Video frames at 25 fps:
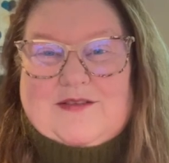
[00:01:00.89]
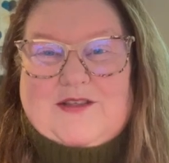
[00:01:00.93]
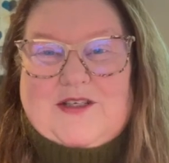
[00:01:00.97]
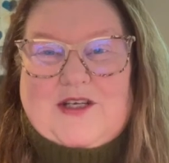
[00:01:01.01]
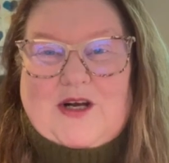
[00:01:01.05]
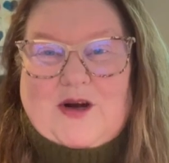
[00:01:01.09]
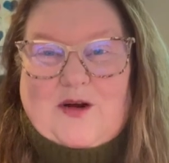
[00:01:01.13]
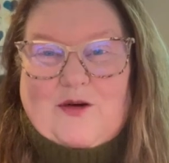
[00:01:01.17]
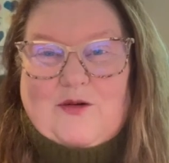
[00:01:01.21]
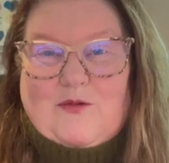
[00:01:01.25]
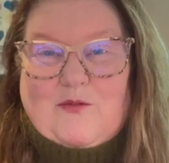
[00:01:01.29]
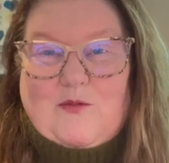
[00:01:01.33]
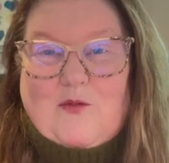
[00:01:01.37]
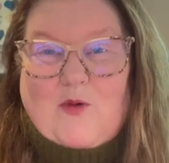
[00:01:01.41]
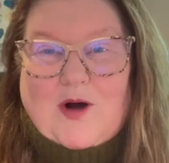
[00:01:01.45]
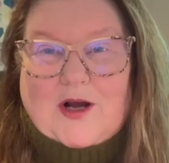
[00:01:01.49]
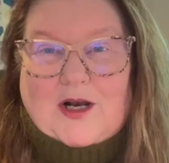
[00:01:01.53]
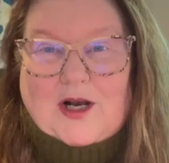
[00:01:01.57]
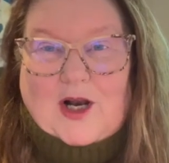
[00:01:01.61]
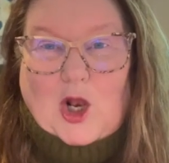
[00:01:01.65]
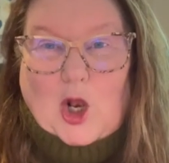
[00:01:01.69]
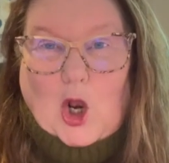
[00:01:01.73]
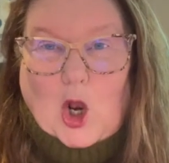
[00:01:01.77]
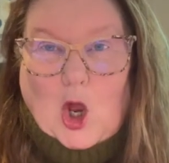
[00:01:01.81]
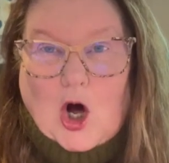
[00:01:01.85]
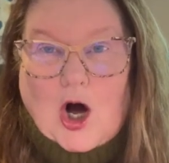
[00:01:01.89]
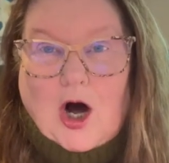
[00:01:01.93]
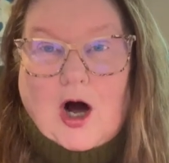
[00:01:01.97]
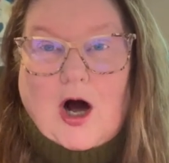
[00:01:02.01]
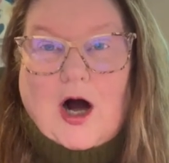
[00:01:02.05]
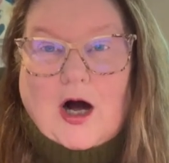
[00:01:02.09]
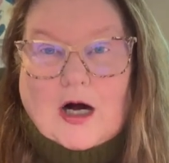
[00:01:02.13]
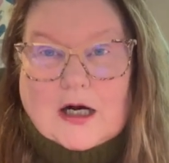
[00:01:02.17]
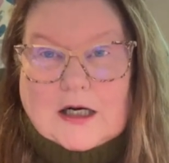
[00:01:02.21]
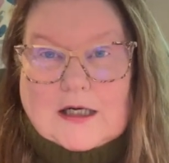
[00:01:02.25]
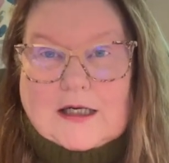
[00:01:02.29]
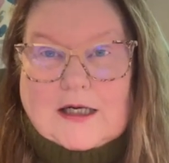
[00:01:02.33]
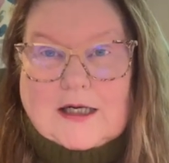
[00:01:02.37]
you know, one
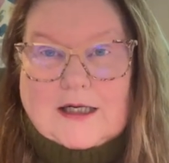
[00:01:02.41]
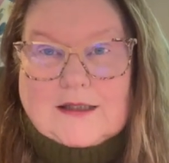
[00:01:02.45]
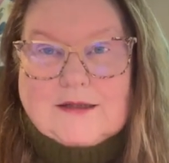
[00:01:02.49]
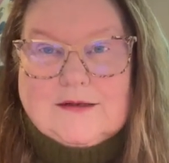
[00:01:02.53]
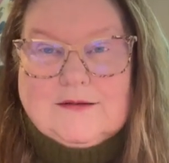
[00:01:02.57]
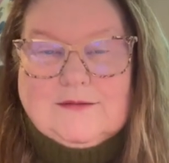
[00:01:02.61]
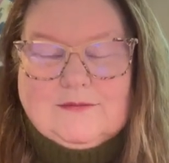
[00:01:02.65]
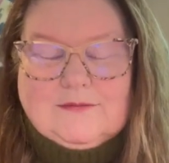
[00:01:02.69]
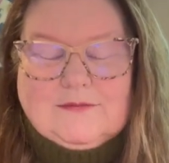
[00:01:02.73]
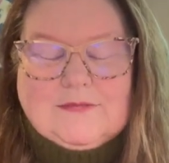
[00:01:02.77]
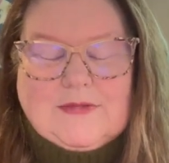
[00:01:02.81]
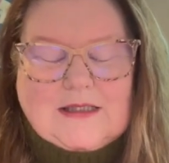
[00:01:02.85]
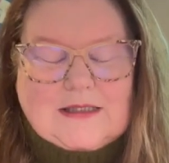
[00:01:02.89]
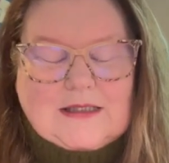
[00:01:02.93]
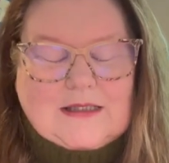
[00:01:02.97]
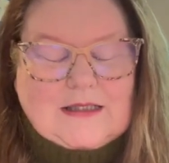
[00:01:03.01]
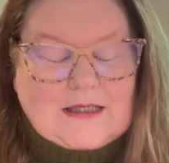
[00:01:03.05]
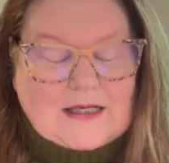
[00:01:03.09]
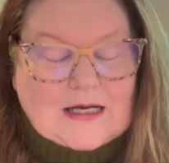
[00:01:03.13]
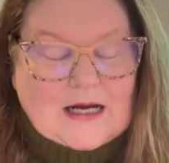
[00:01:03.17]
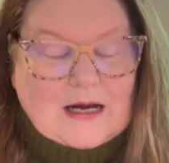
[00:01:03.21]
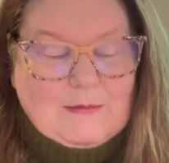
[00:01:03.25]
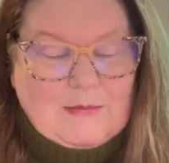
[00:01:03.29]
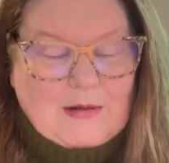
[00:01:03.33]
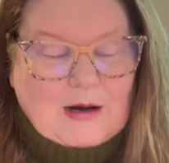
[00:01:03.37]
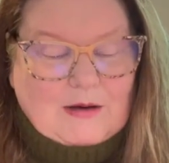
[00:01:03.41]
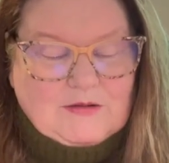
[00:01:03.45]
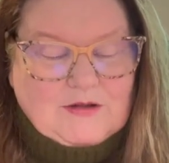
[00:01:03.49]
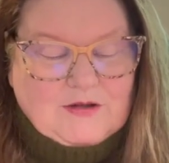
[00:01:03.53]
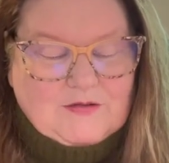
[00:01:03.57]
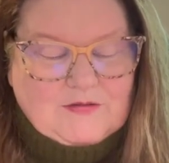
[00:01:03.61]
long amount